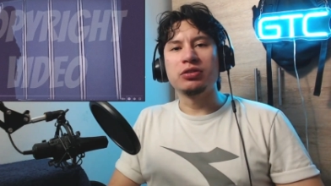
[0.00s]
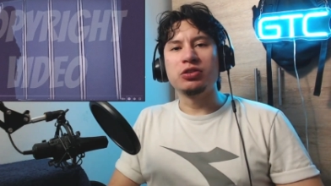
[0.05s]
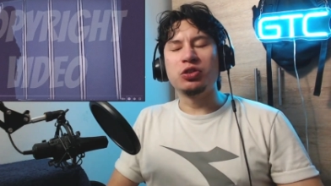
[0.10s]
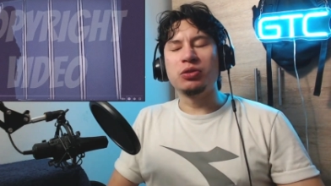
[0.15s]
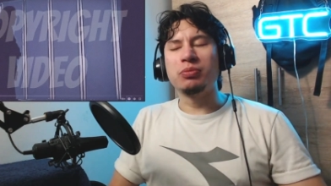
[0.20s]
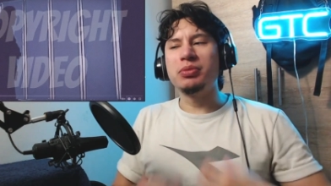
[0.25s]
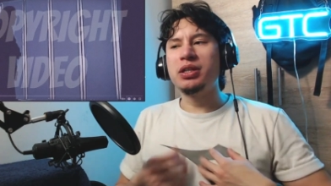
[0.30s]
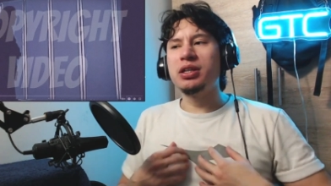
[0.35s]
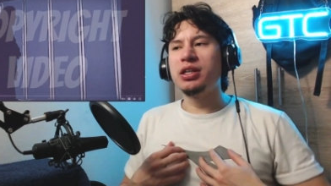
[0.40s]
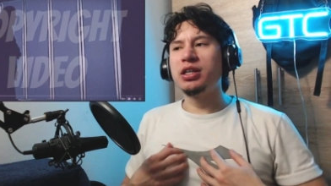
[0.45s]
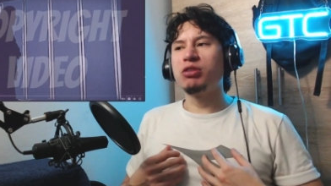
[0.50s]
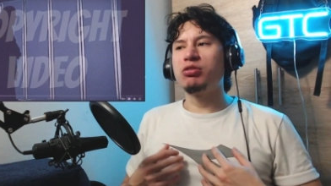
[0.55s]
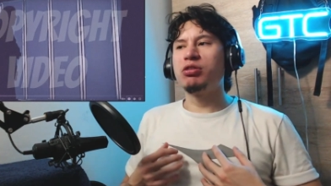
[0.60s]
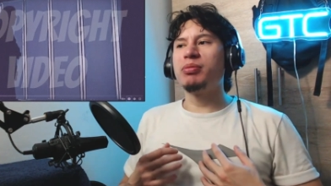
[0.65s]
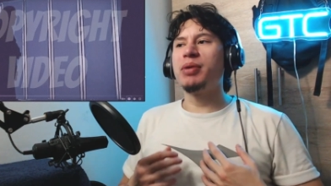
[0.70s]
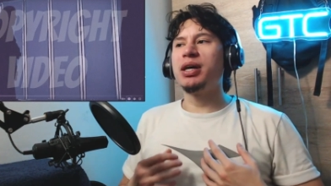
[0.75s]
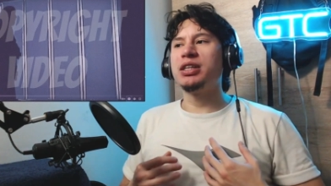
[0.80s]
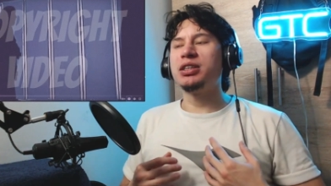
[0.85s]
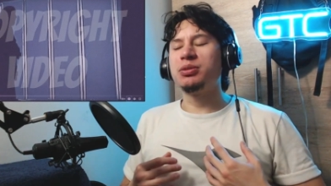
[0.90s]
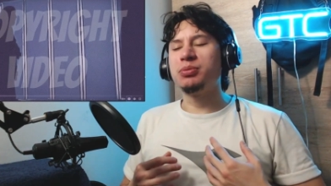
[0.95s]
To me, he
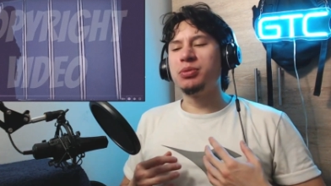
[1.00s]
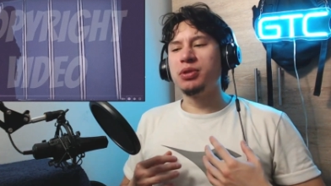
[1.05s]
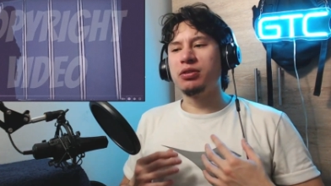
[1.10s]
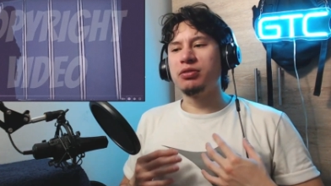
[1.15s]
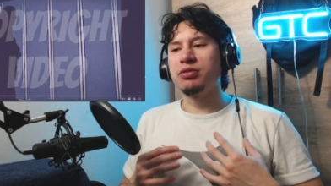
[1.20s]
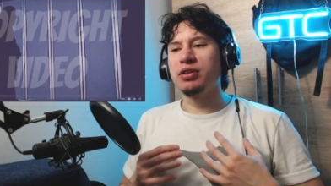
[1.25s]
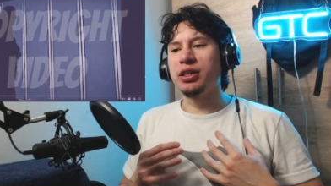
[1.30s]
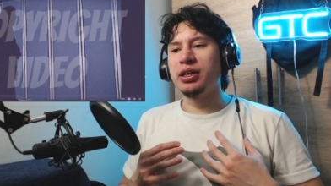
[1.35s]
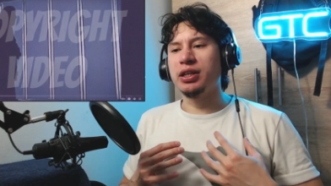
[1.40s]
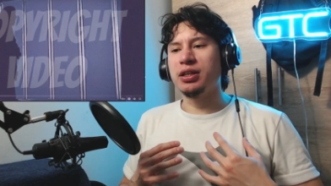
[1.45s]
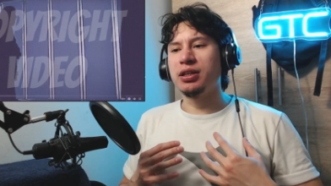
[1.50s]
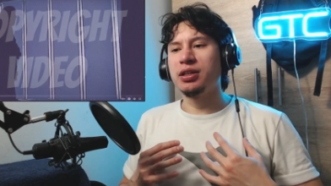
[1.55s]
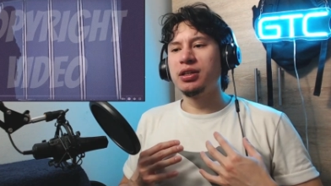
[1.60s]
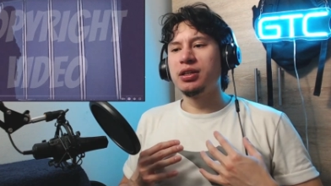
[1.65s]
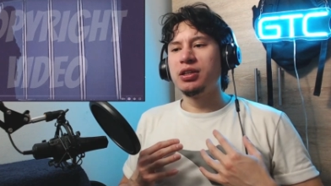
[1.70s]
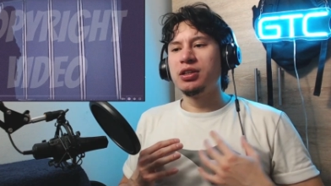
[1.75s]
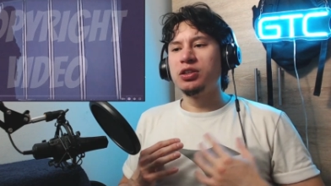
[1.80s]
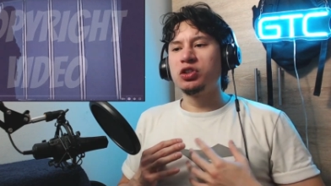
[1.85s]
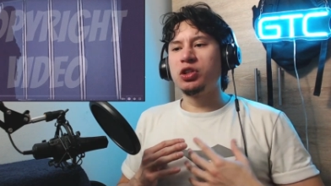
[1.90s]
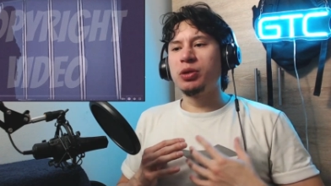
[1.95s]
reminds me of like
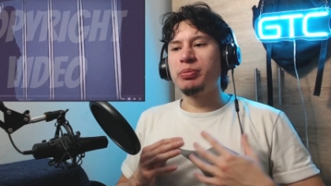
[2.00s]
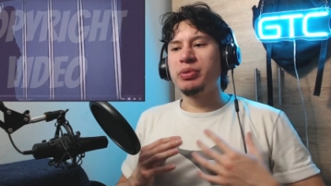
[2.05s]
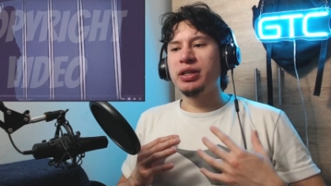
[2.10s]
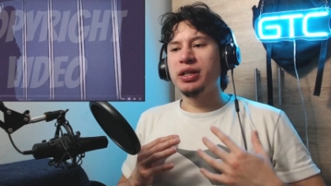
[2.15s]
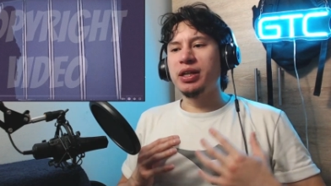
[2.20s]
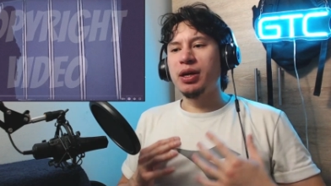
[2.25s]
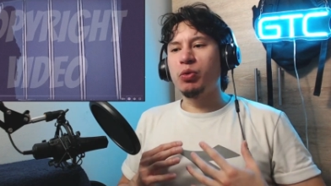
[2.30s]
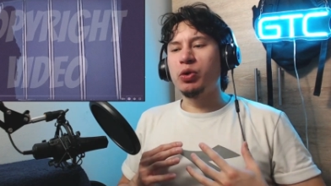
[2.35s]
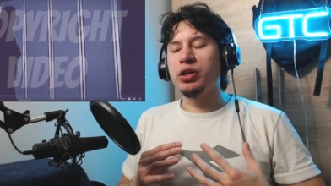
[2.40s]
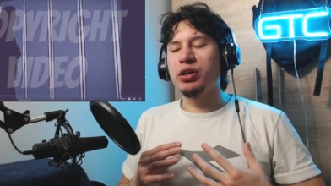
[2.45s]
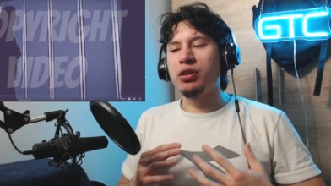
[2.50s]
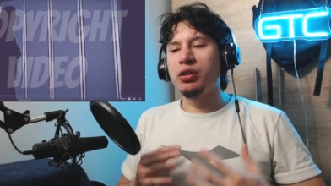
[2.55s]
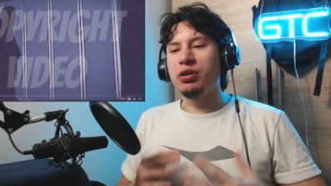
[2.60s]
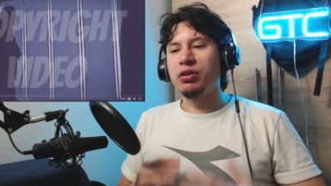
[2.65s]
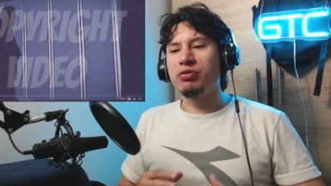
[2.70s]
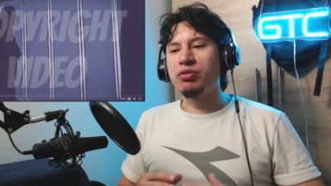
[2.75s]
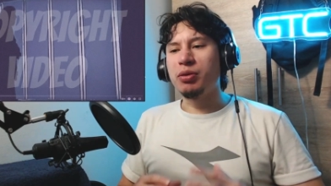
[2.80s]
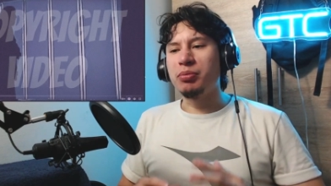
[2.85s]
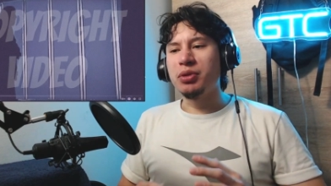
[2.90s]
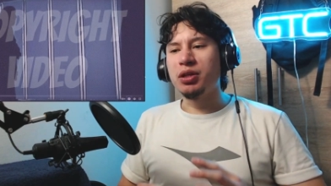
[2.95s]
something I would hear
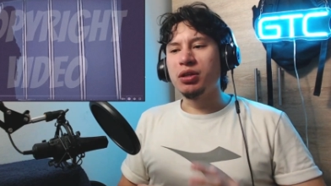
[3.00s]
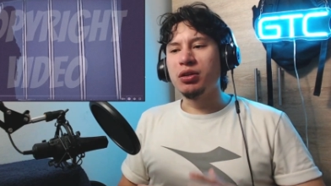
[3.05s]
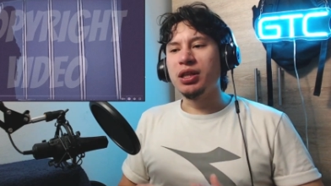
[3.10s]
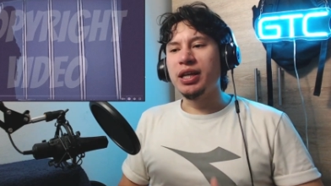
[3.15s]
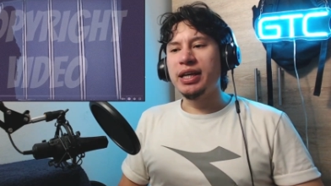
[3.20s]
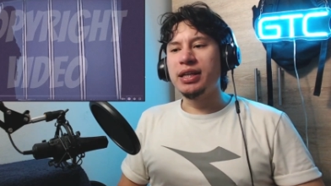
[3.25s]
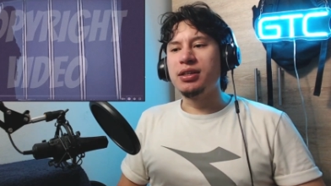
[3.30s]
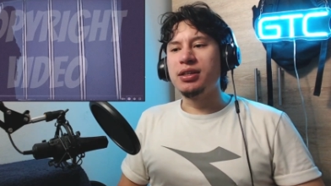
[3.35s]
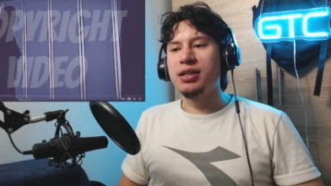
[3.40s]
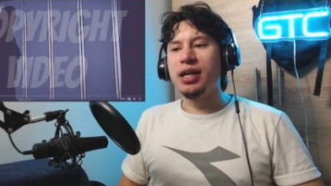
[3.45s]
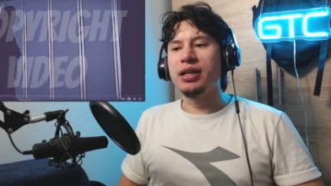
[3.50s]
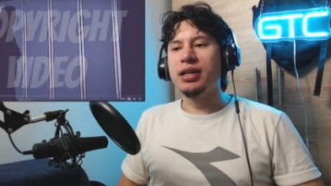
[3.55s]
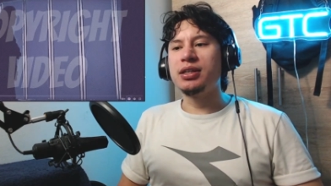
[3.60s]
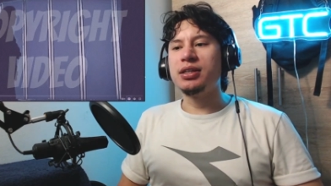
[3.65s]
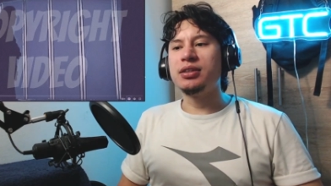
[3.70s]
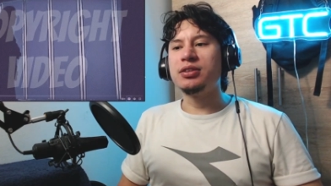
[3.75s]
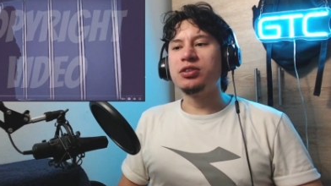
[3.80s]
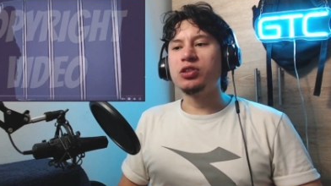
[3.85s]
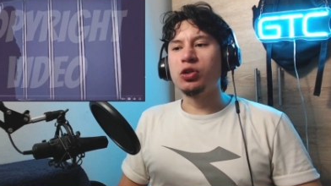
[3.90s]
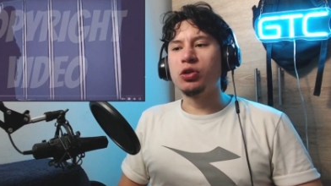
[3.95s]
from the late
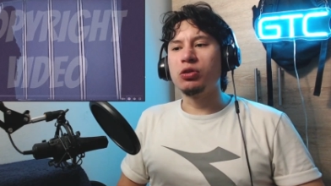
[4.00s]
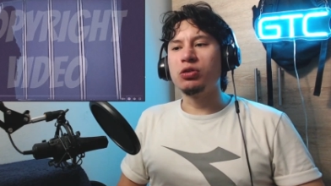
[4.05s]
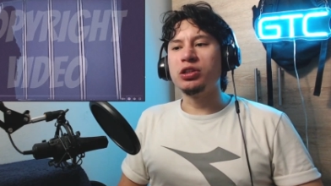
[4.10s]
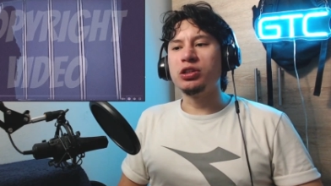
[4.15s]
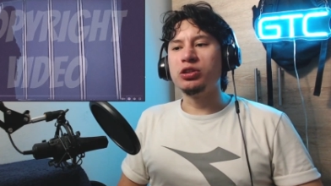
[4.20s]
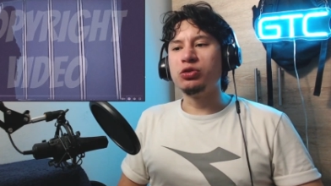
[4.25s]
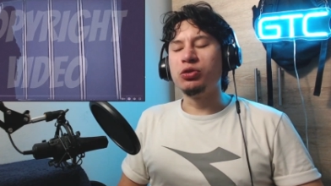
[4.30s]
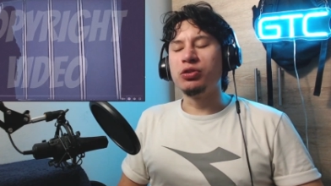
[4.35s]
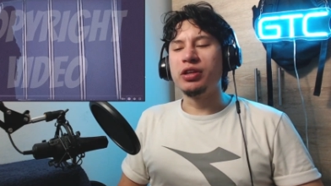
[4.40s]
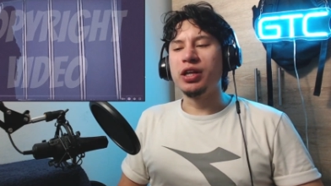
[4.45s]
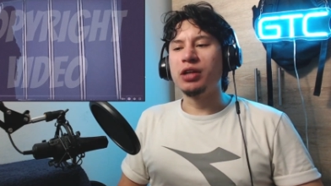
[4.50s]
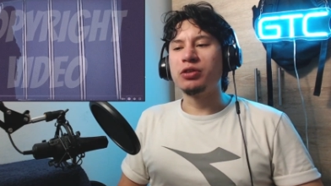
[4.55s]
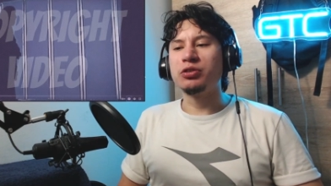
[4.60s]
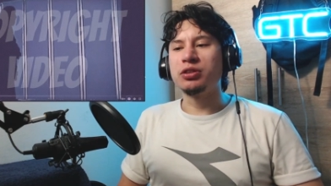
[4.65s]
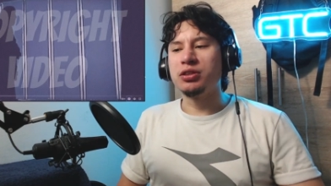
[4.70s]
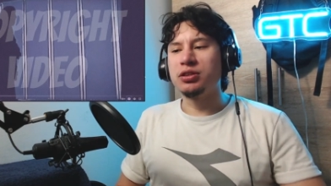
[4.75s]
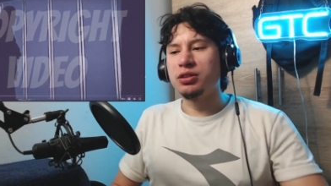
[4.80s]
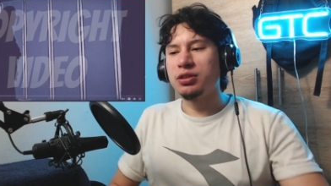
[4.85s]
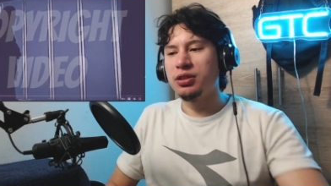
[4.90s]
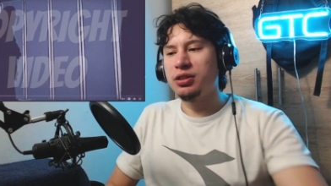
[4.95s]
90s, early
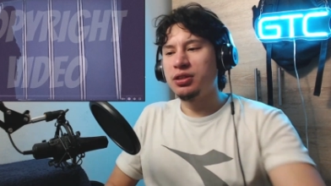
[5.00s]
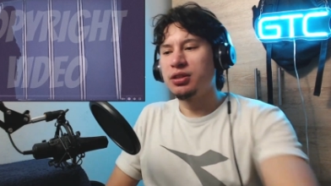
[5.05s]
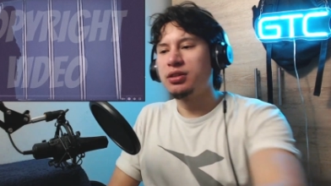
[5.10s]
2000s.